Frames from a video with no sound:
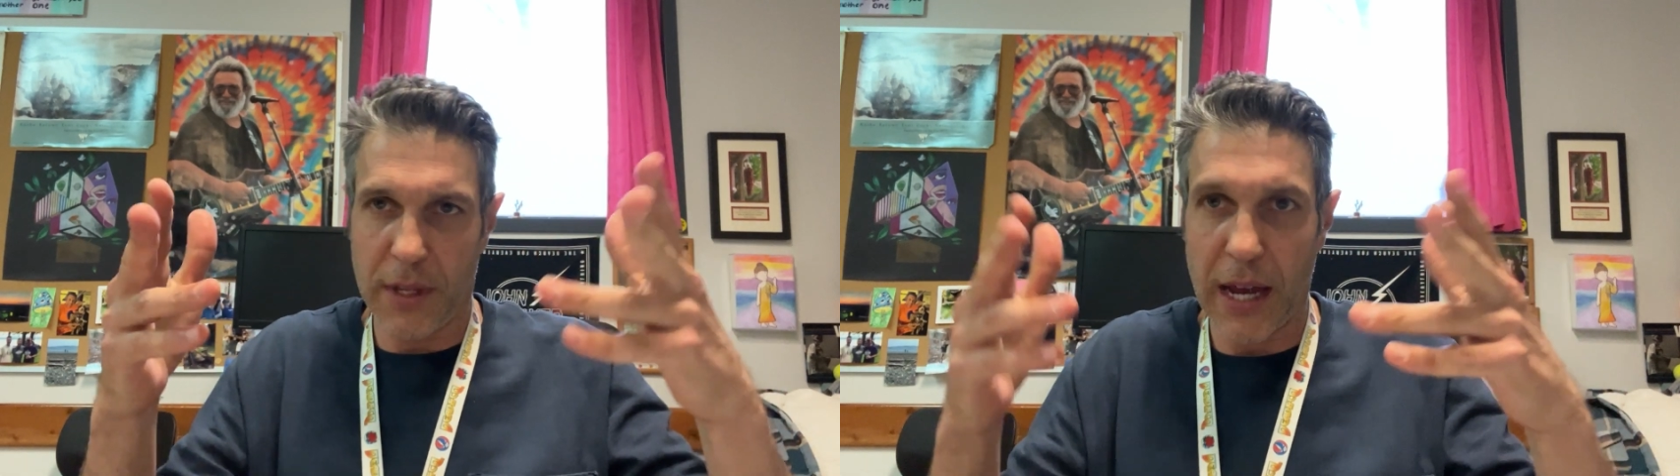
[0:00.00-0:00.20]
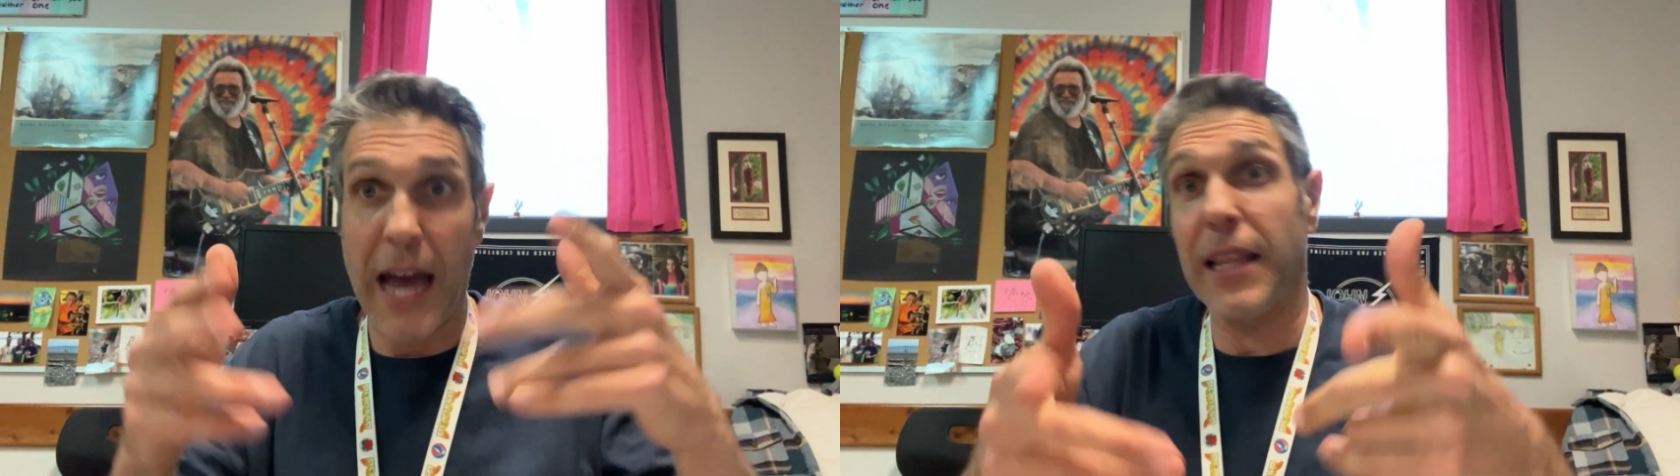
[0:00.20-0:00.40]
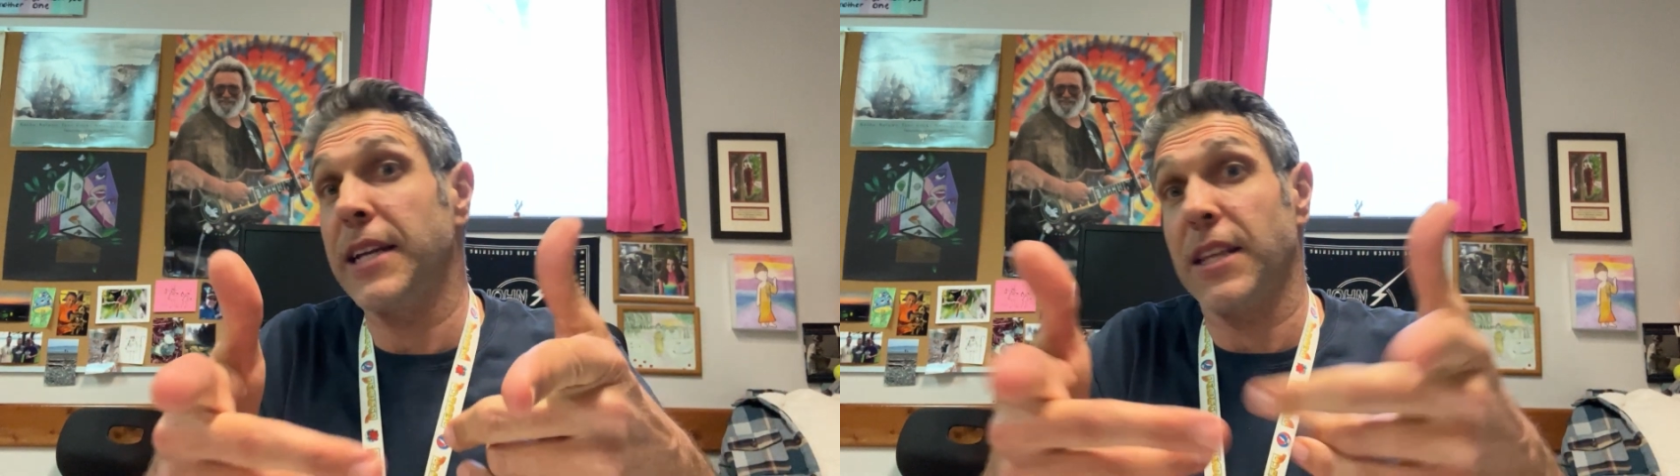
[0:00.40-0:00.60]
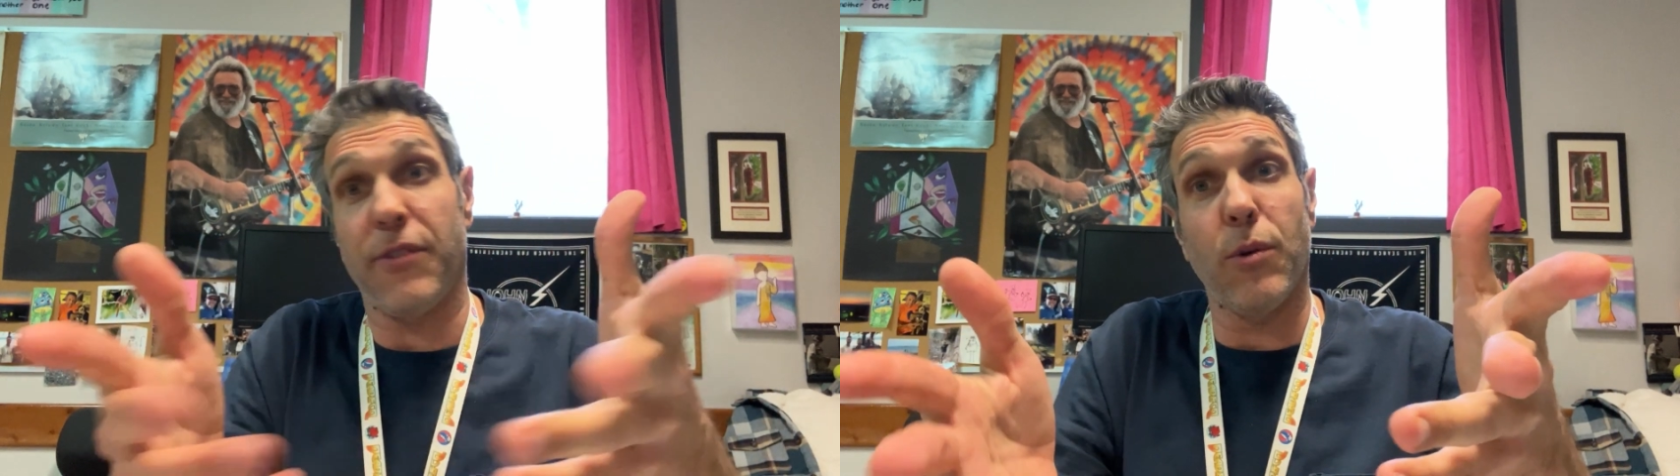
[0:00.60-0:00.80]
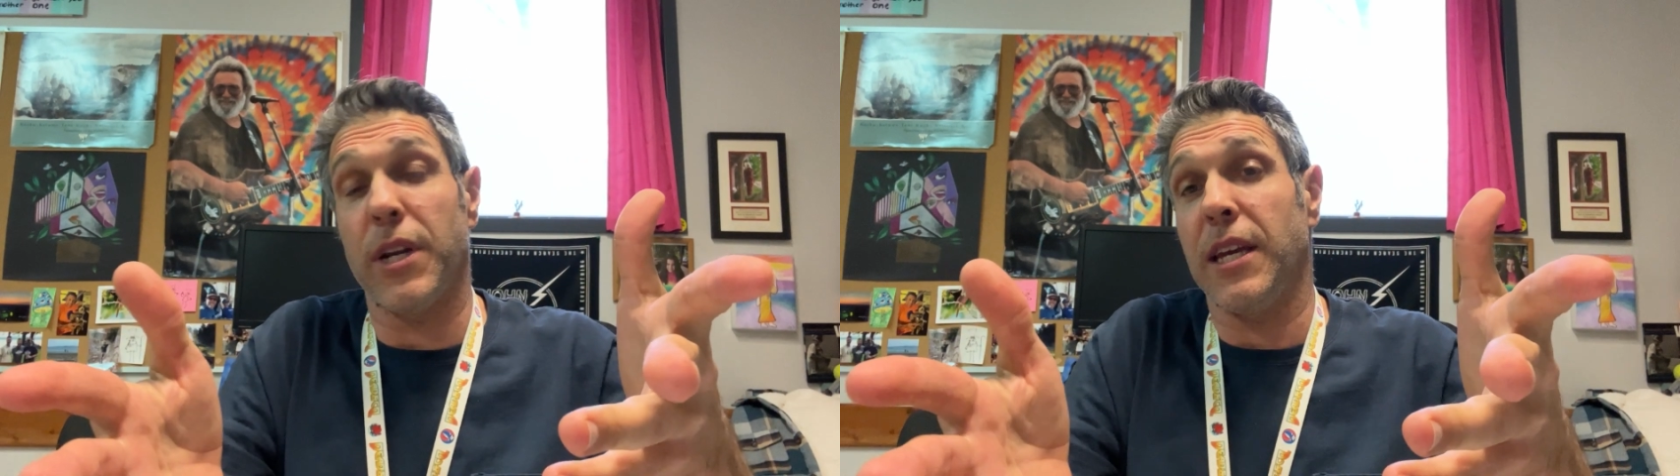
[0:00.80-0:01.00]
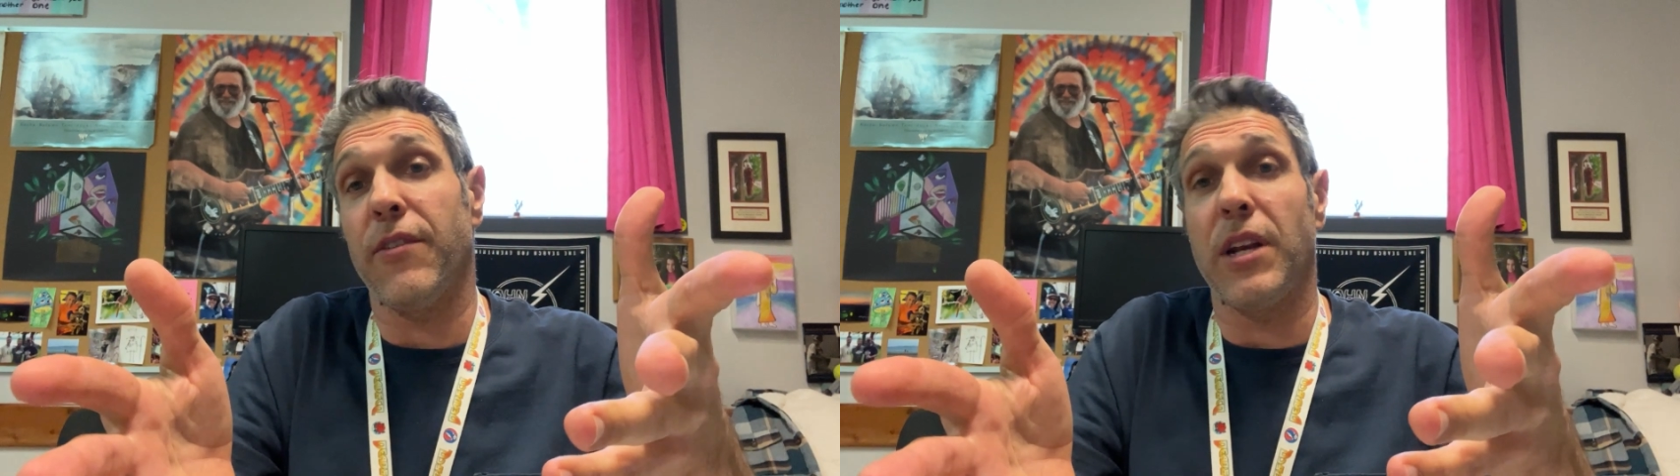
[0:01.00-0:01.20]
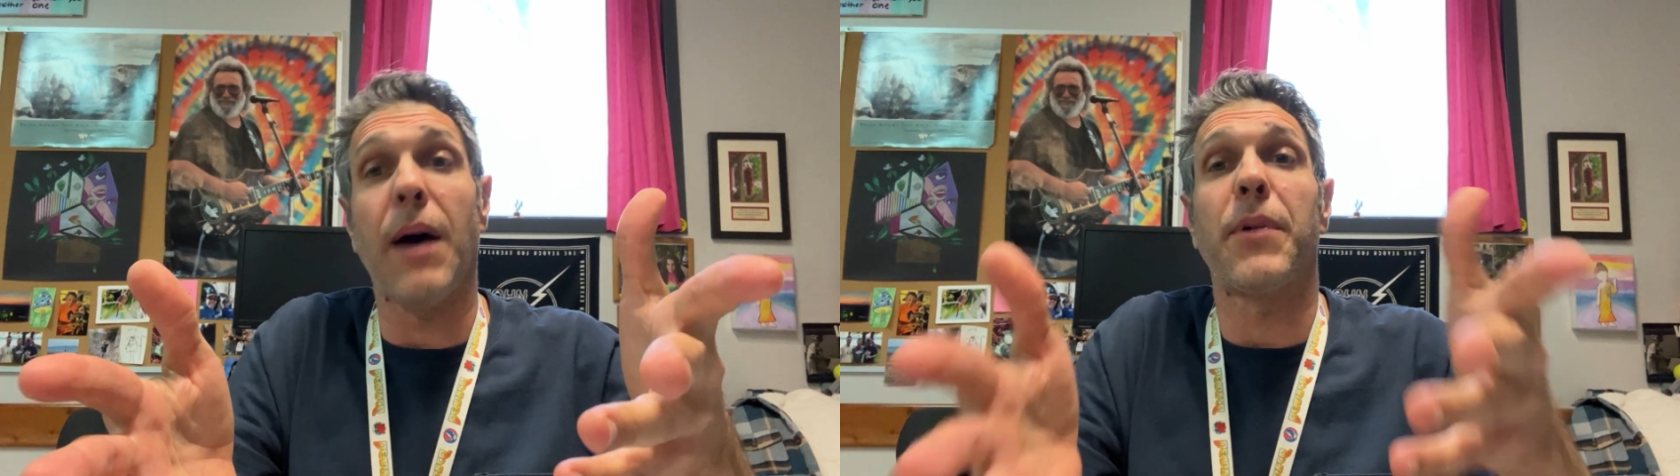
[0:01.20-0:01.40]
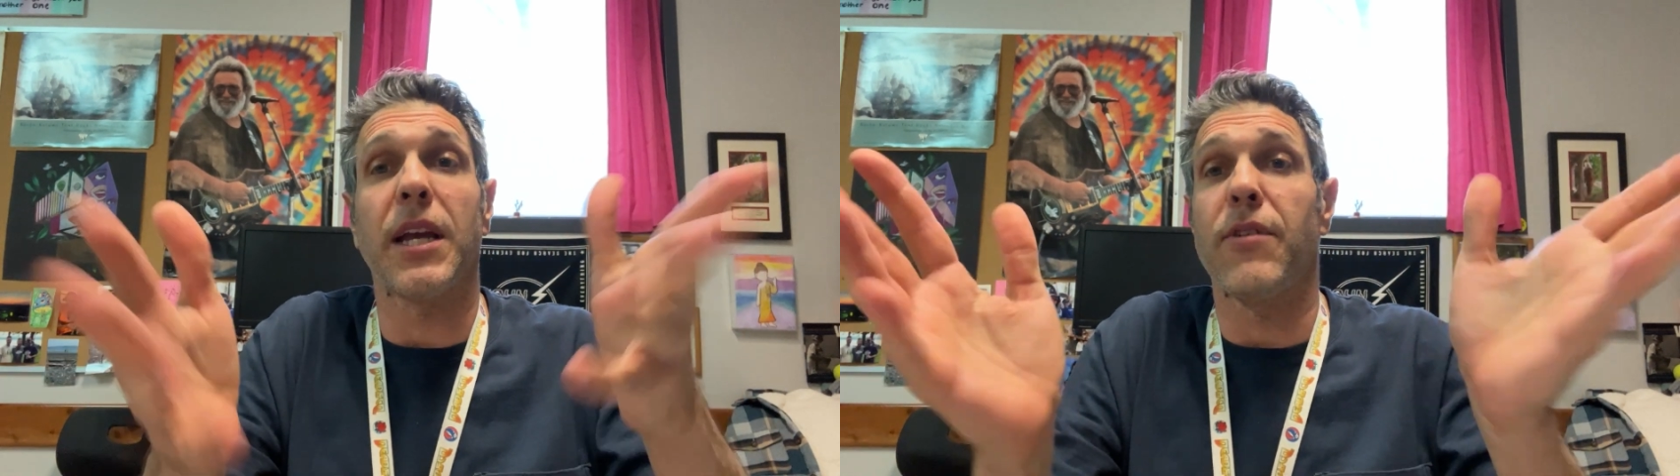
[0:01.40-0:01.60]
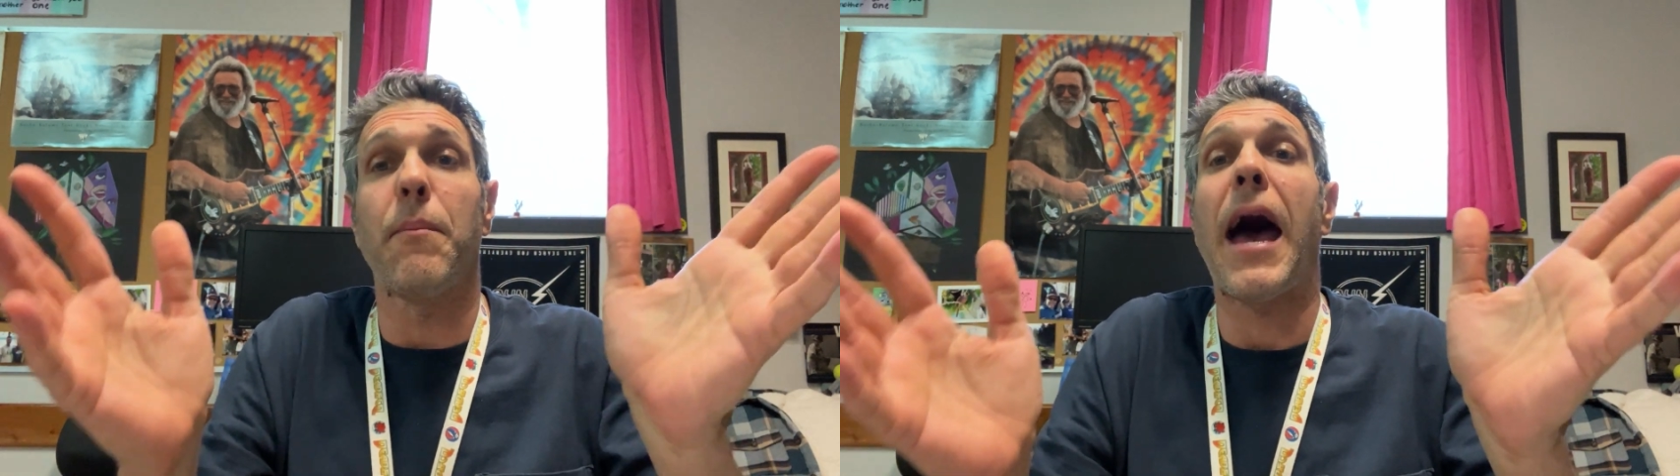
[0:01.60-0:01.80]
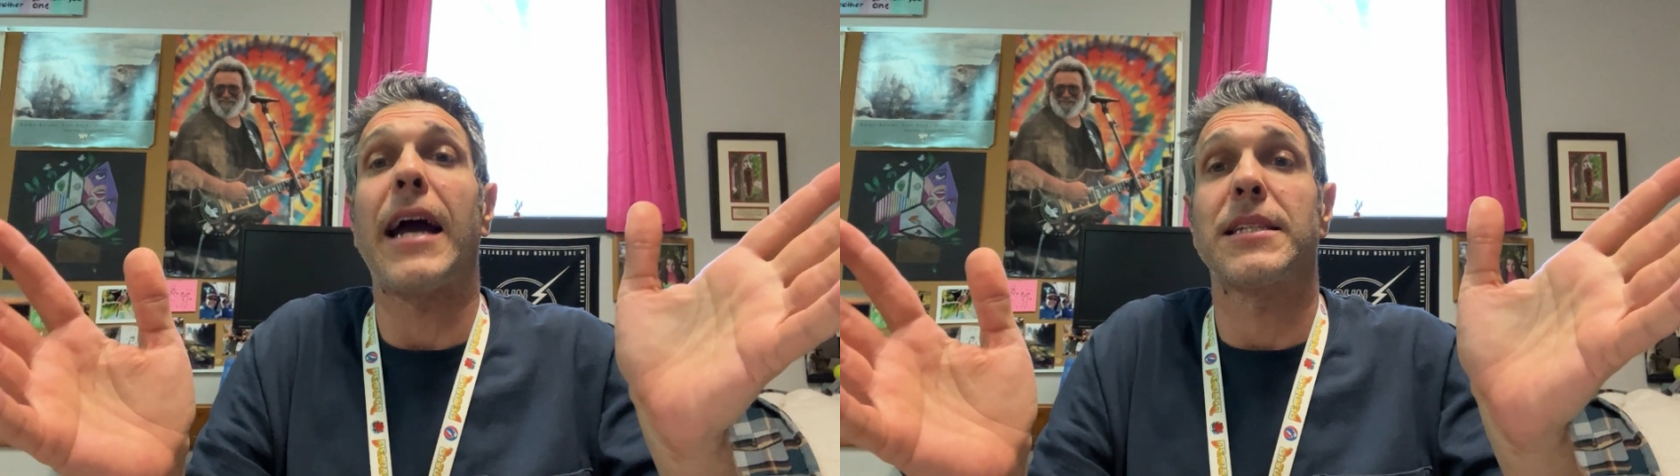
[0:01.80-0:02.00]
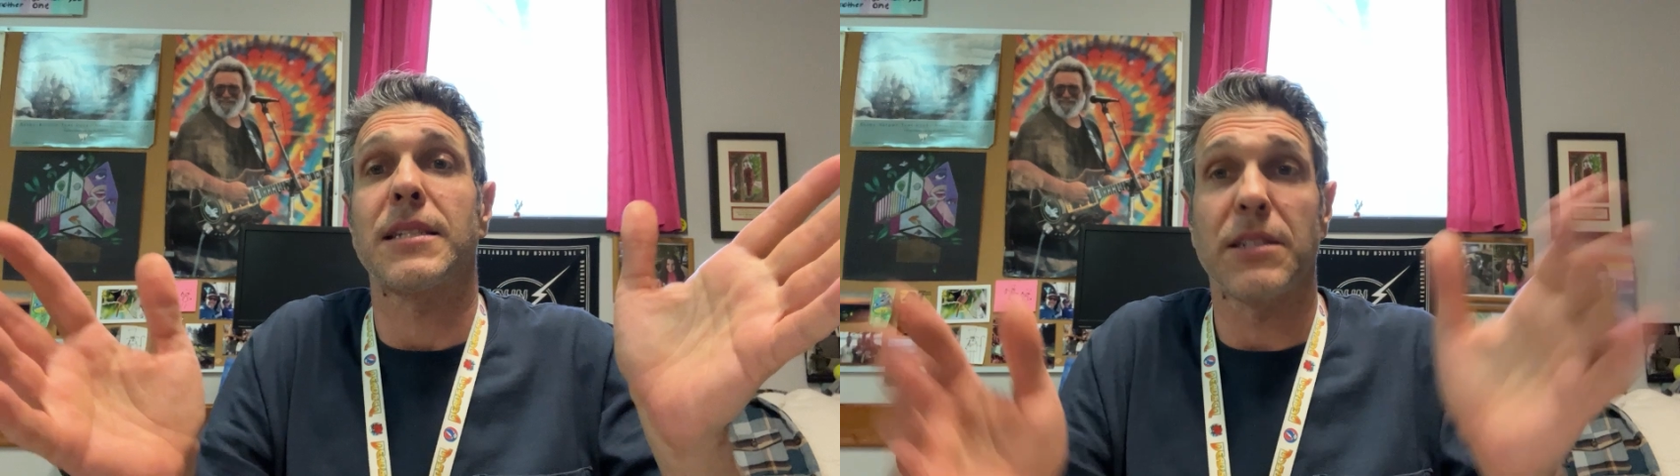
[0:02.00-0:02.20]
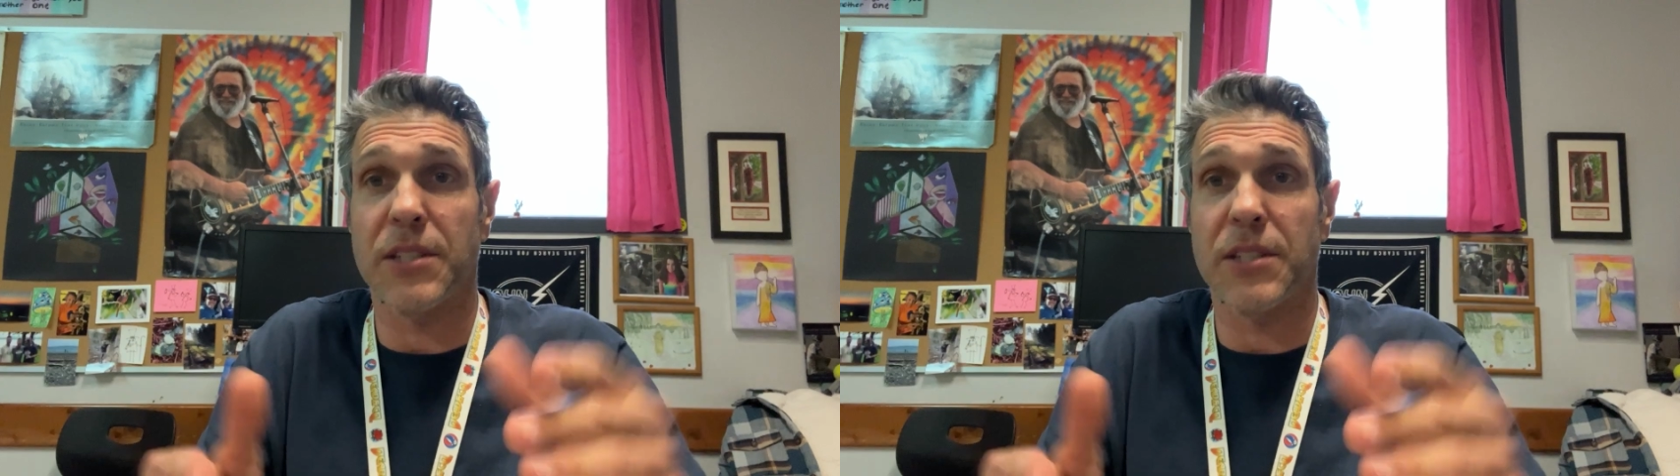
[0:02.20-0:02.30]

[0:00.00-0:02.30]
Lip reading: If you want to give a number, give a max.